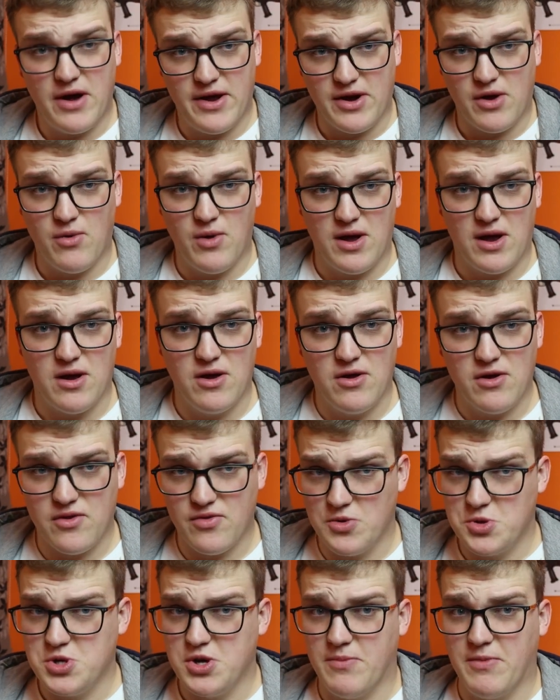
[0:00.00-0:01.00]
I had a quick look
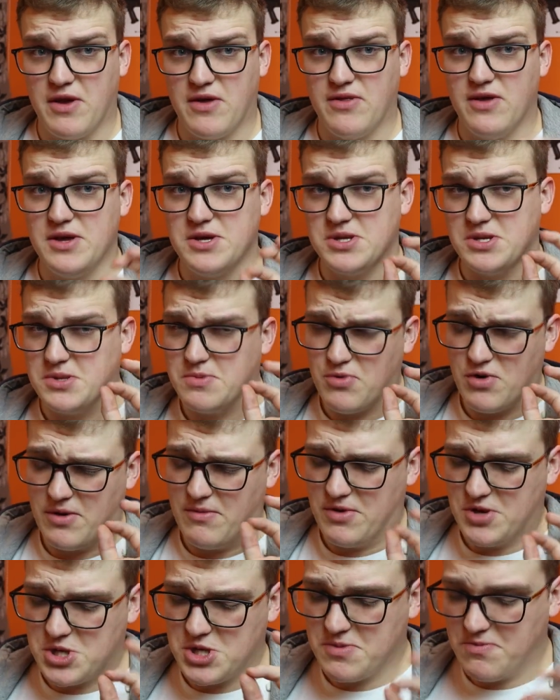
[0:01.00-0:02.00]
the shimming in this is
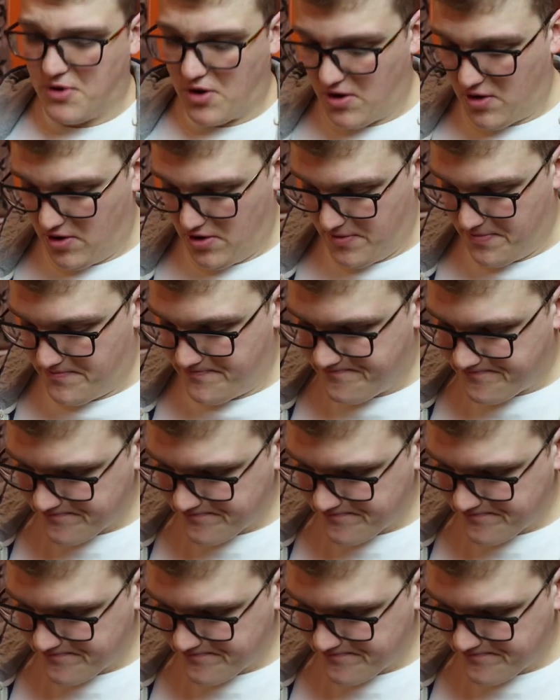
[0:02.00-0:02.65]
pretty much spot on.